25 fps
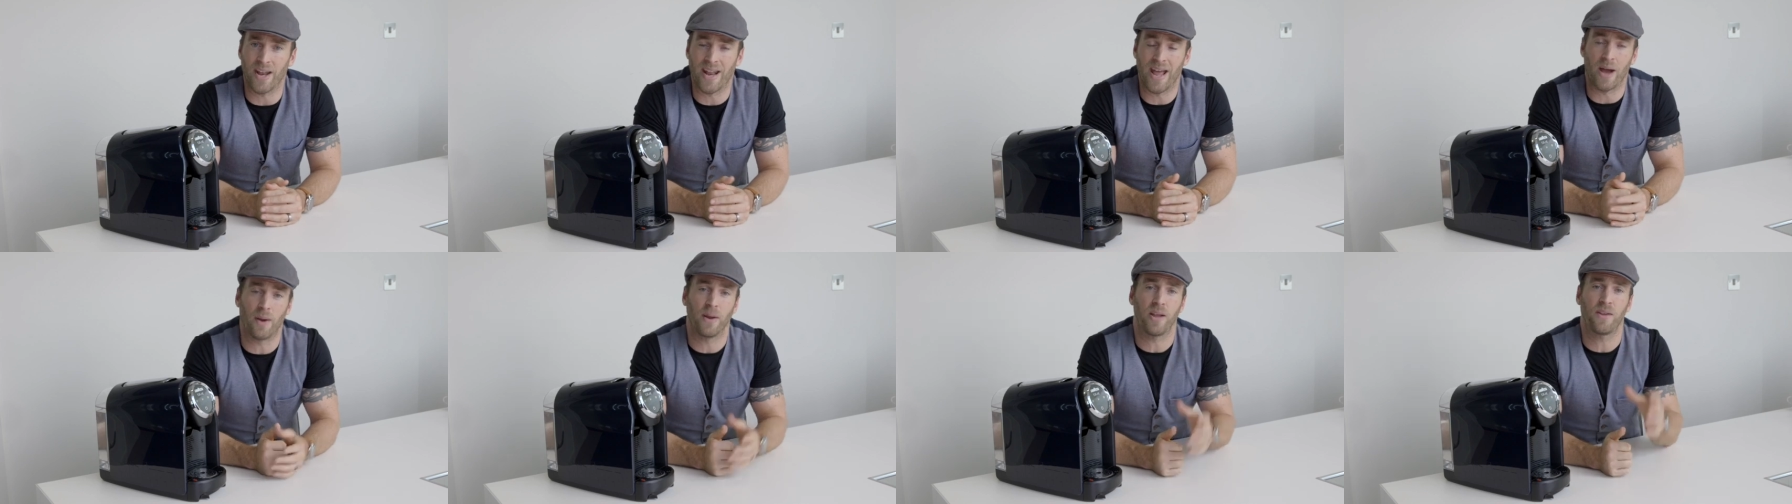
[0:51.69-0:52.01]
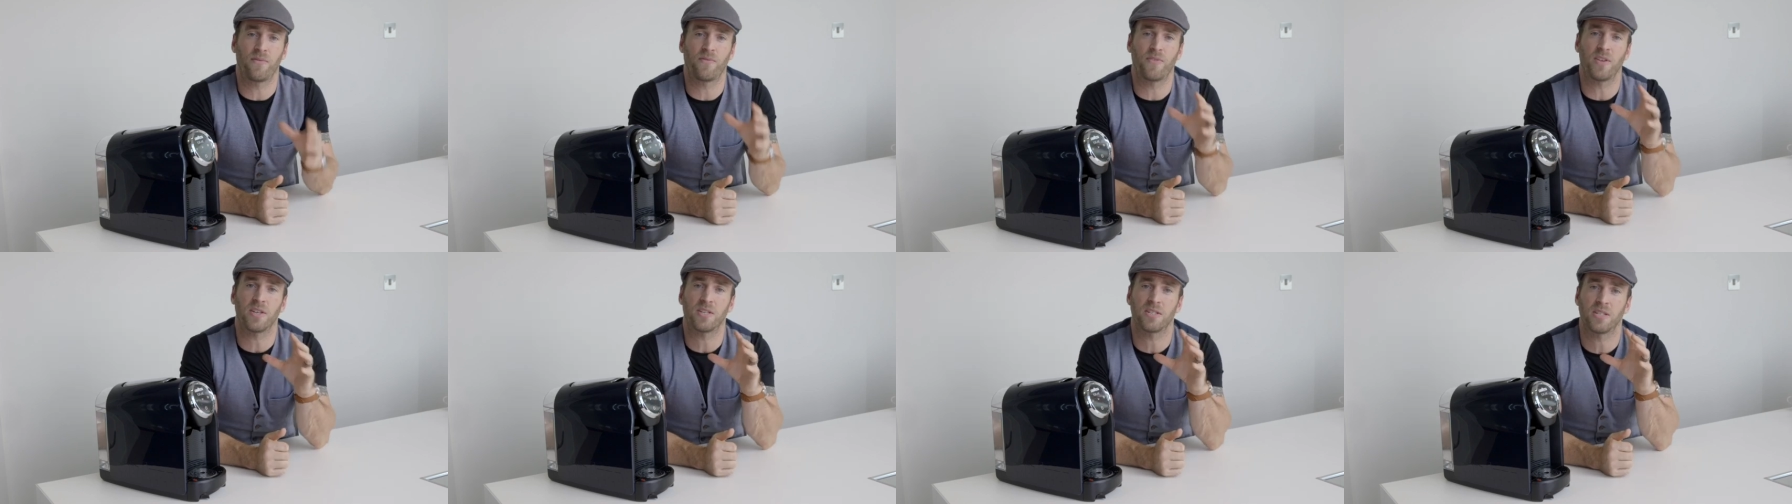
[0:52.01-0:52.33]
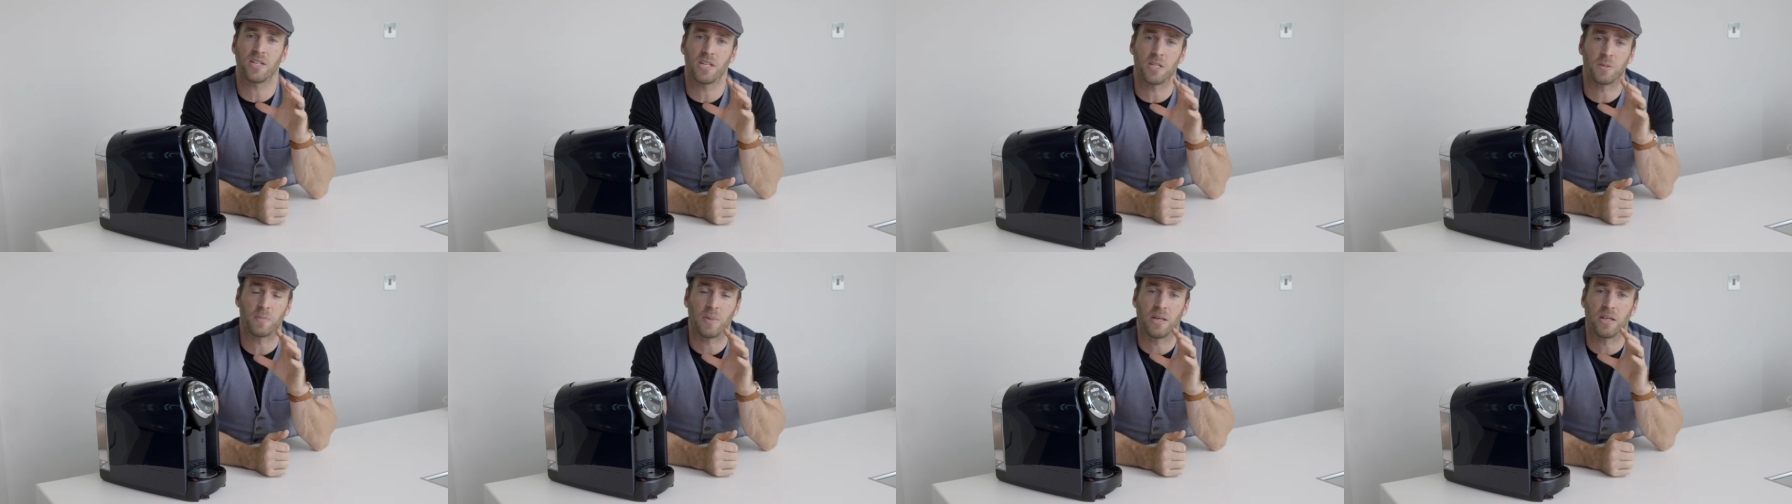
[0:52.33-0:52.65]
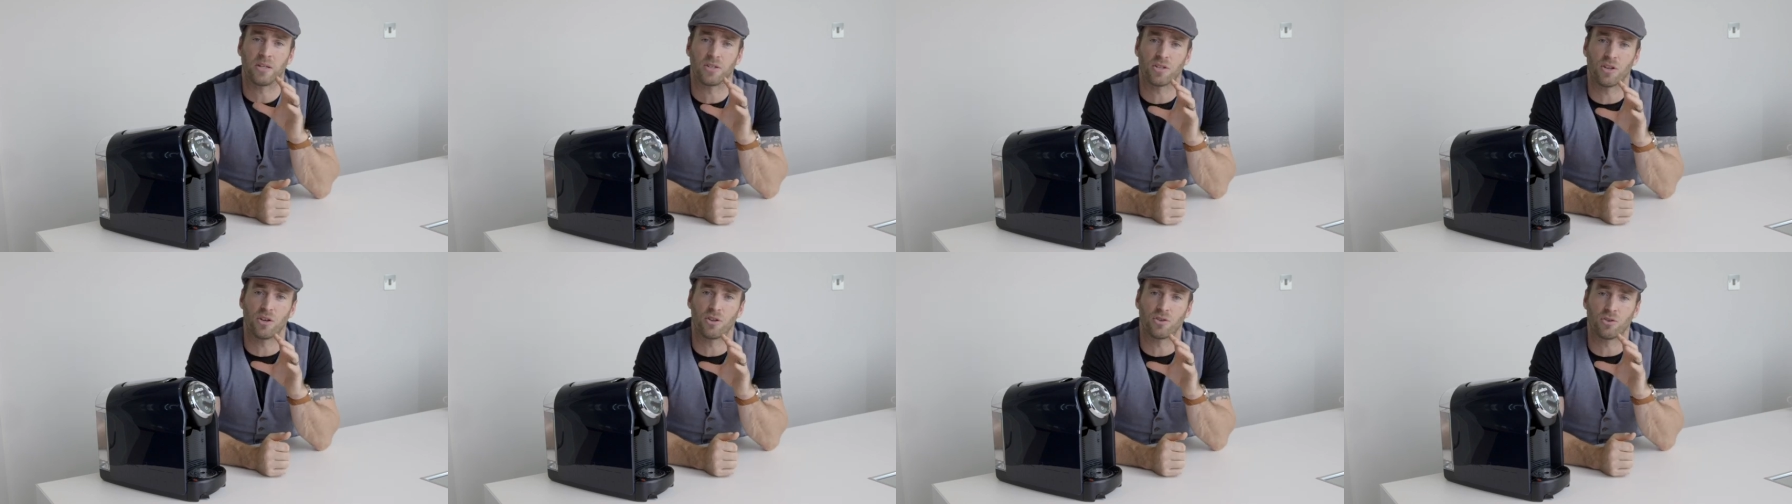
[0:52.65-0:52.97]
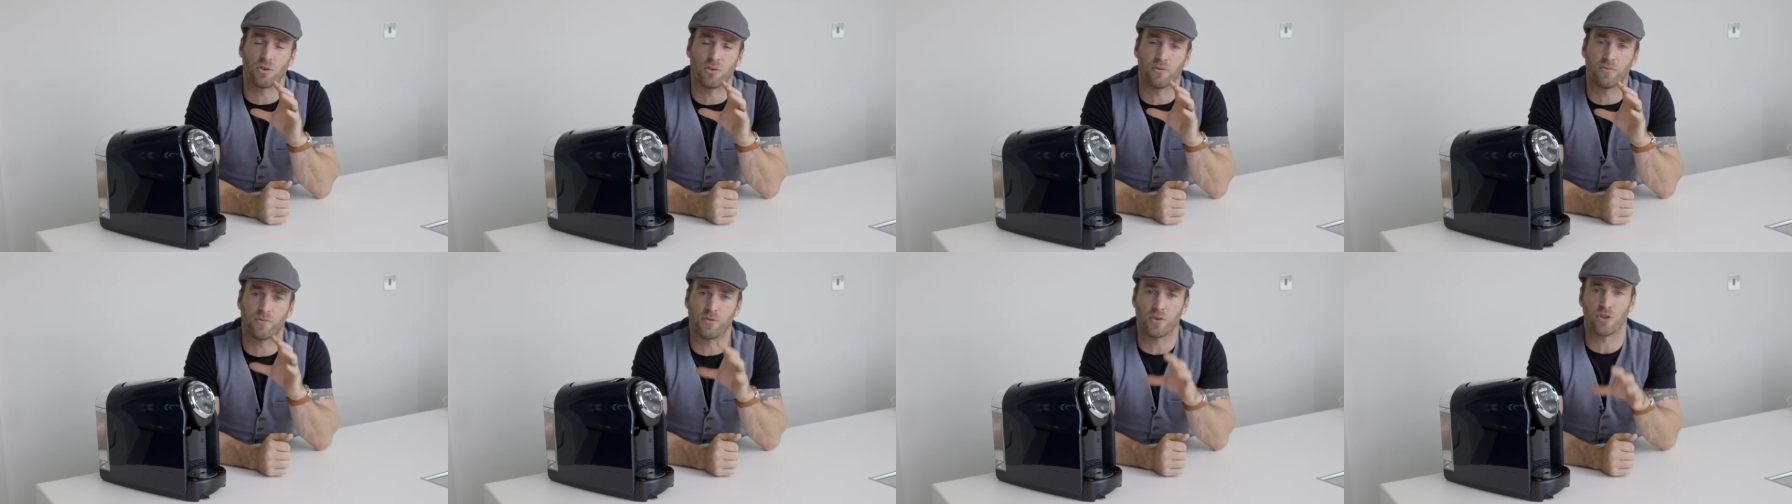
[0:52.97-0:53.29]
Now, if this is being turned
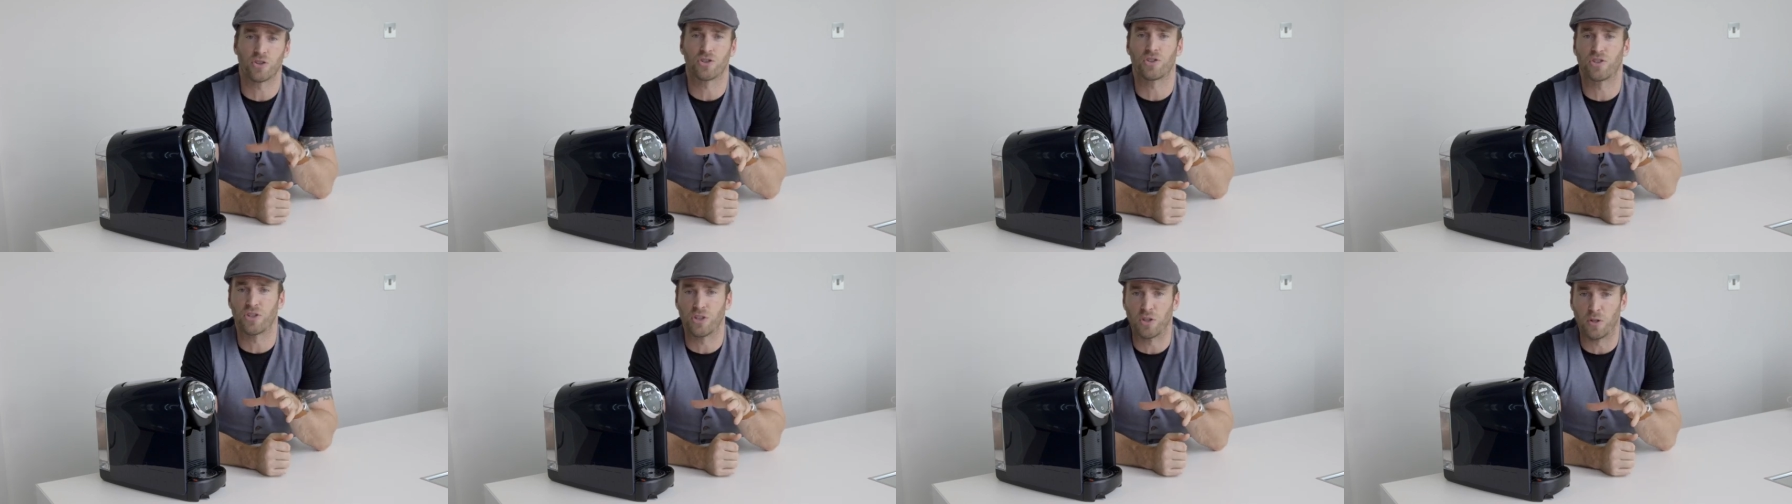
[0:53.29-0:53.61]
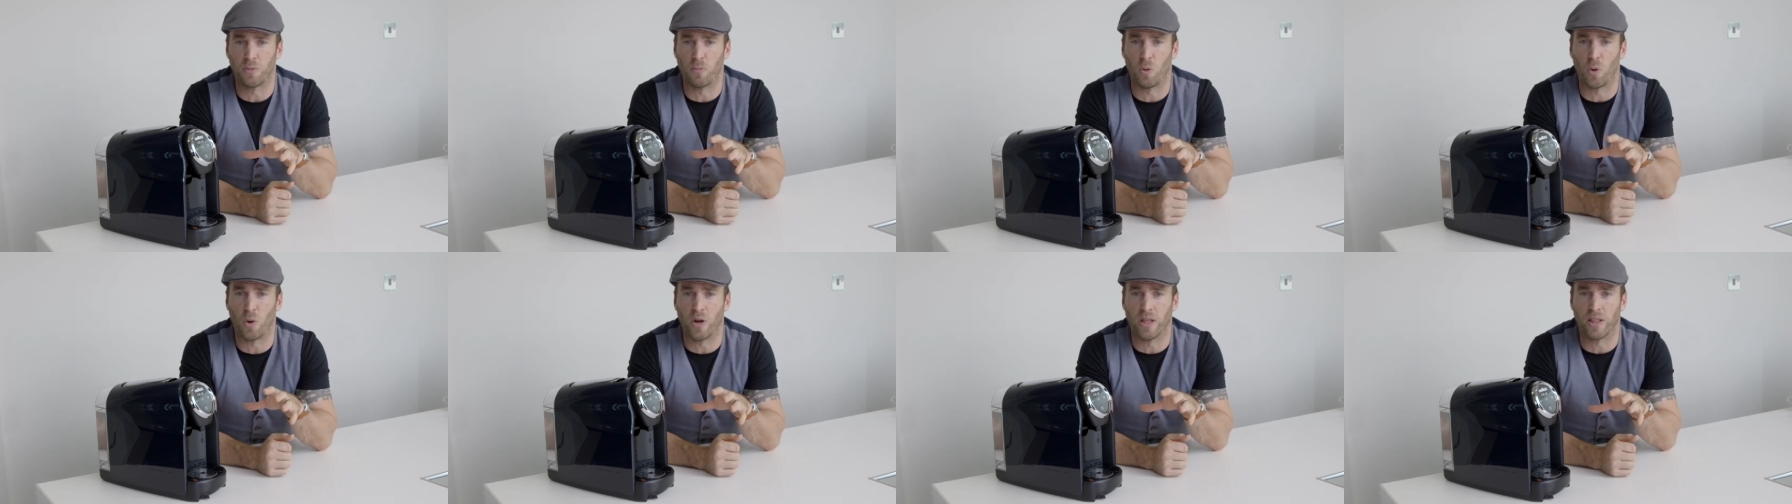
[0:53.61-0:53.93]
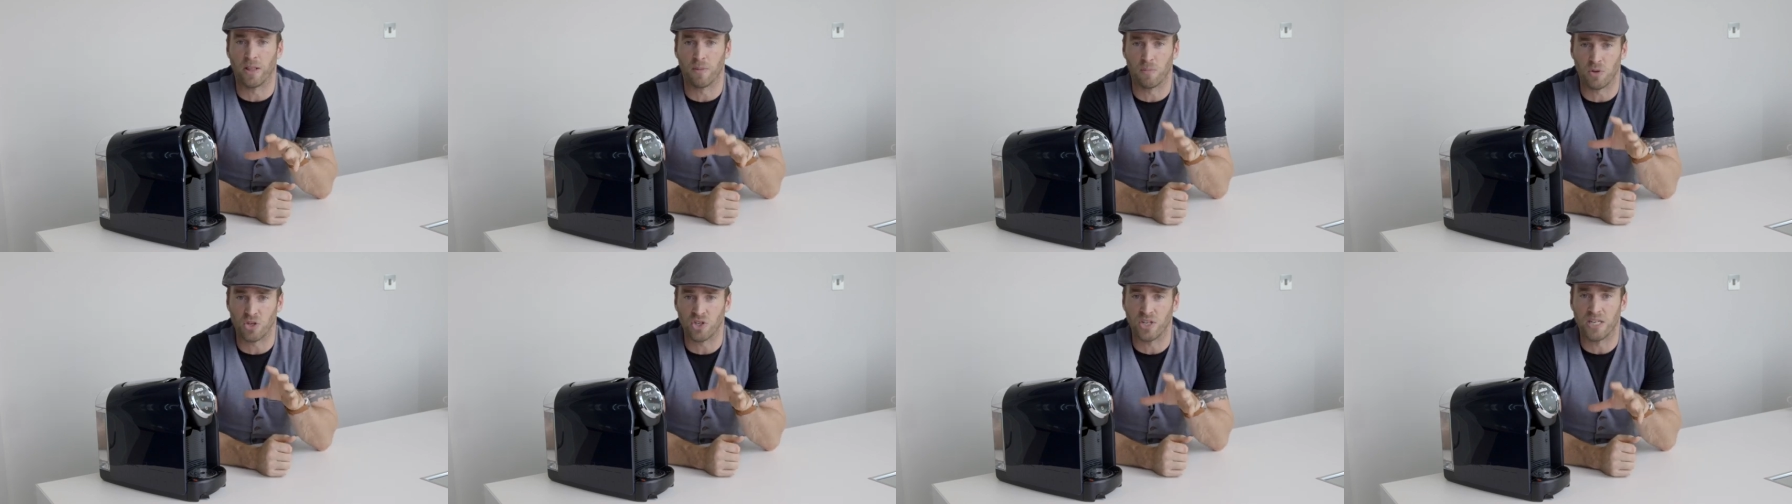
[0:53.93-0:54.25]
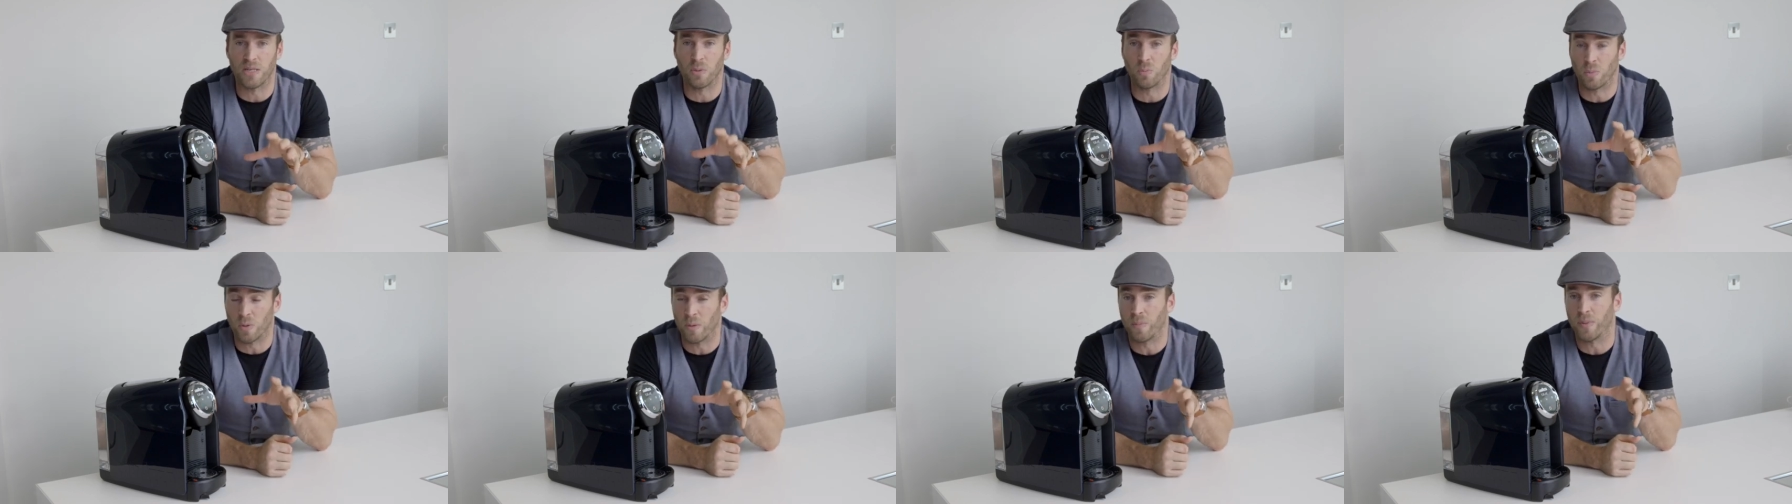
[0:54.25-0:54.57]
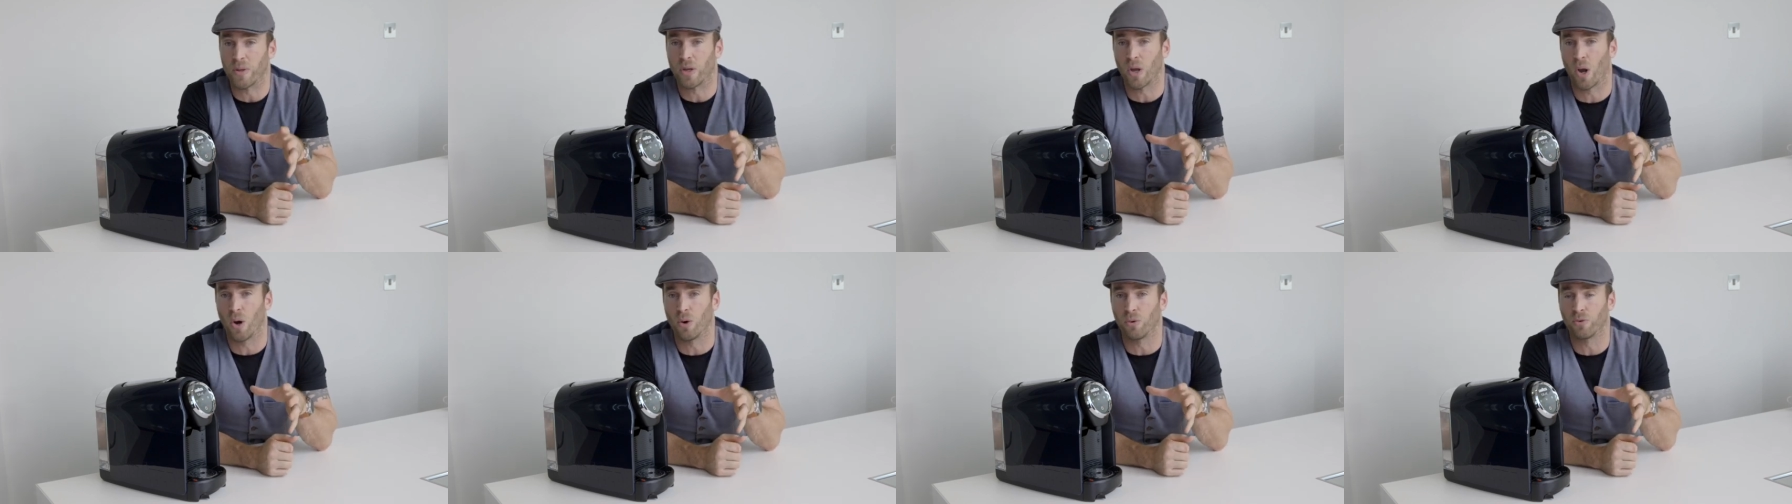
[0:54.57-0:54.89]
on first thing in the morning, the machine will
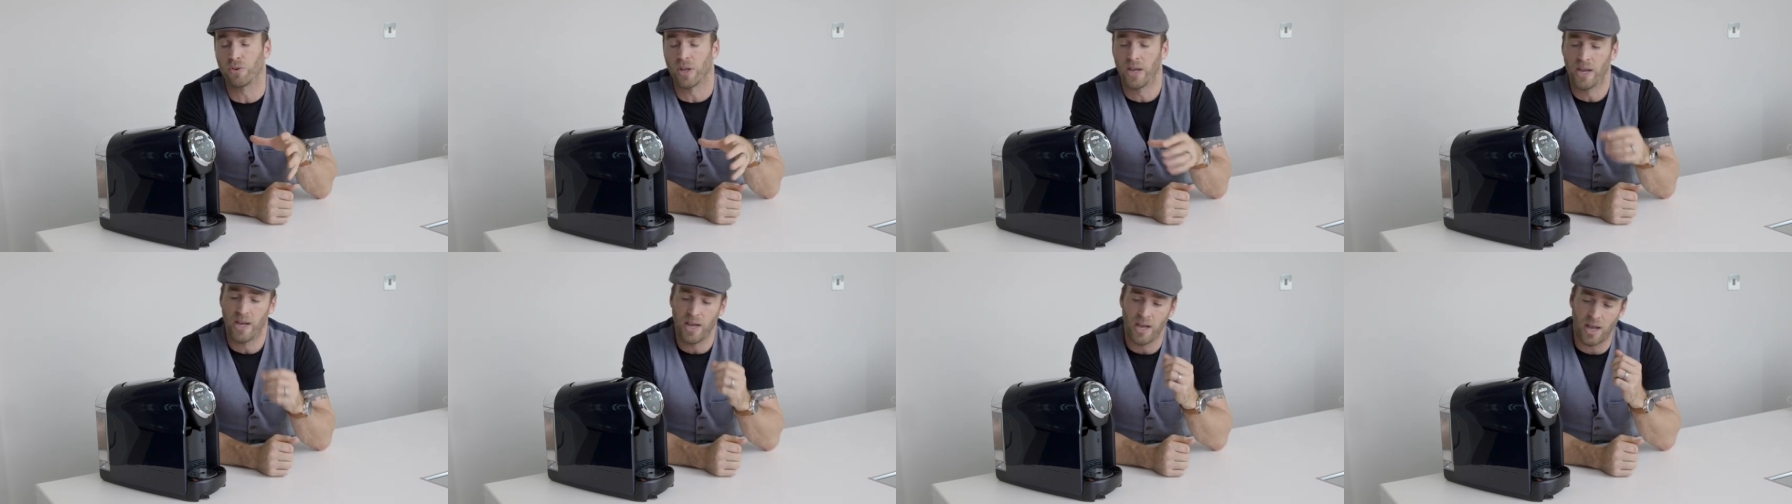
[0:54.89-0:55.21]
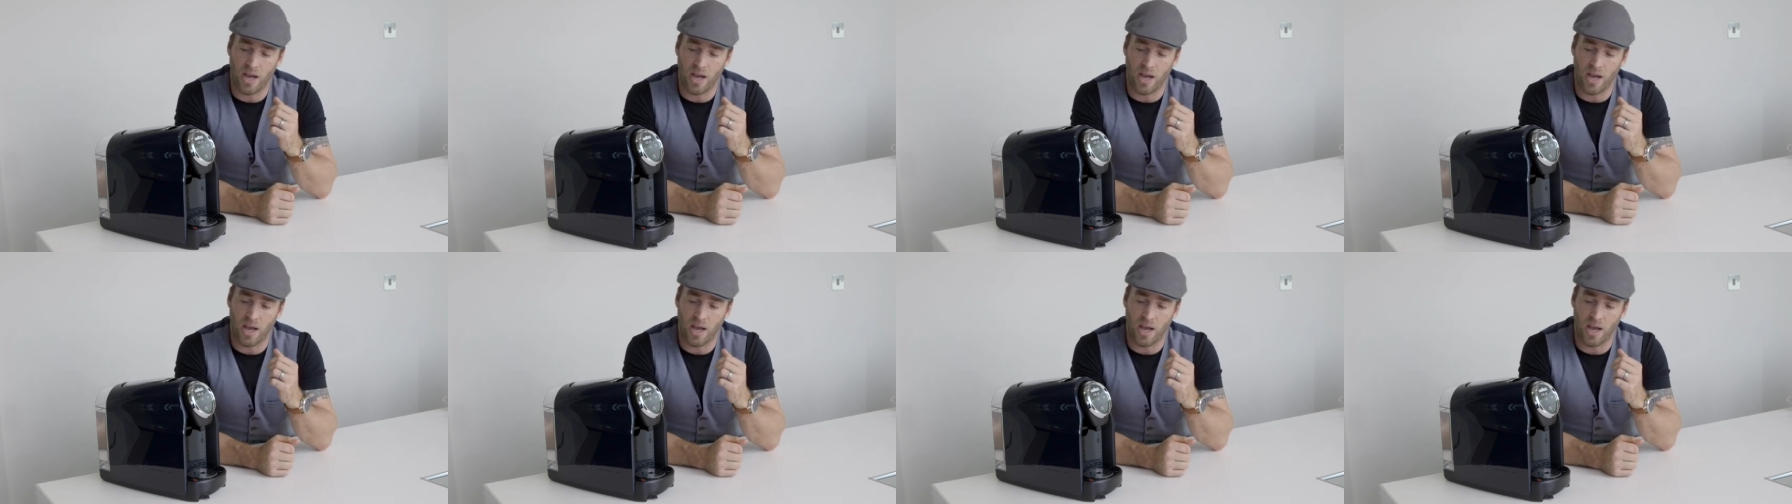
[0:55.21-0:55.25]
be cold.